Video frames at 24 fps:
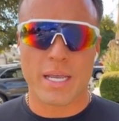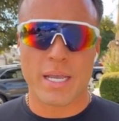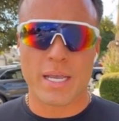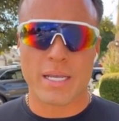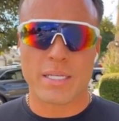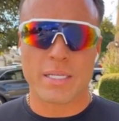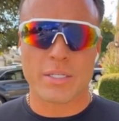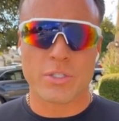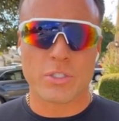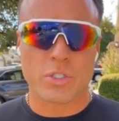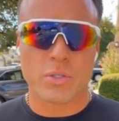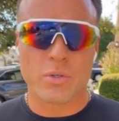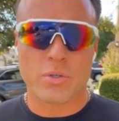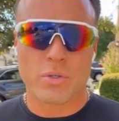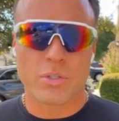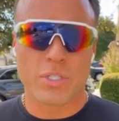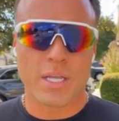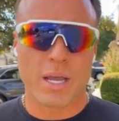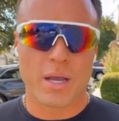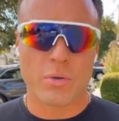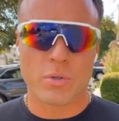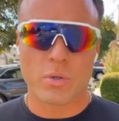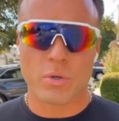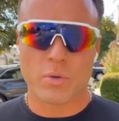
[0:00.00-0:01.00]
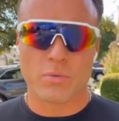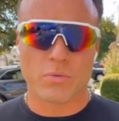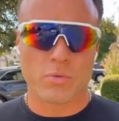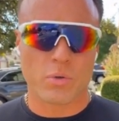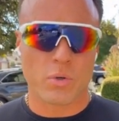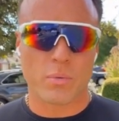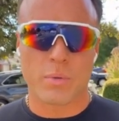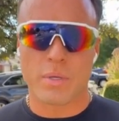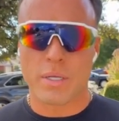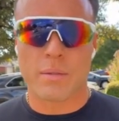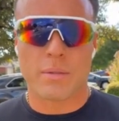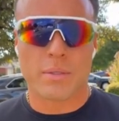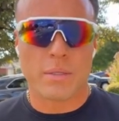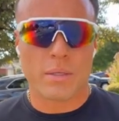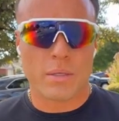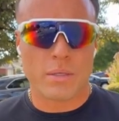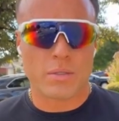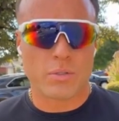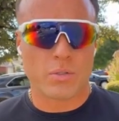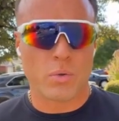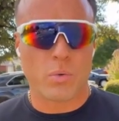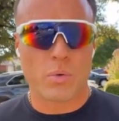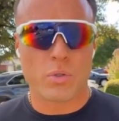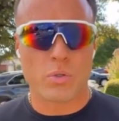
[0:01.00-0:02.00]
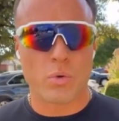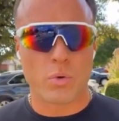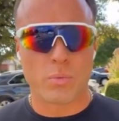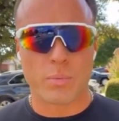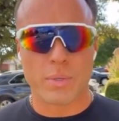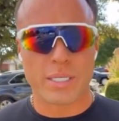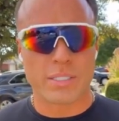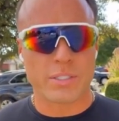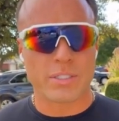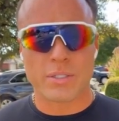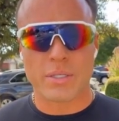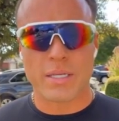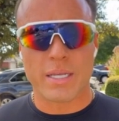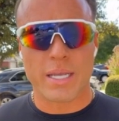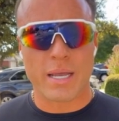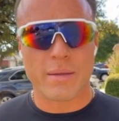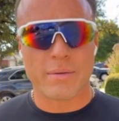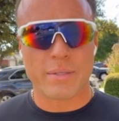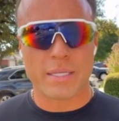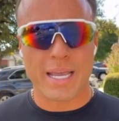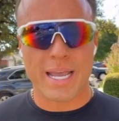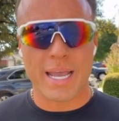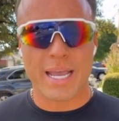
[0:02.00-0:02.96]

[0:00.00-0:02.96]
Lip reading: I didn't show you download for me, so which will basically have an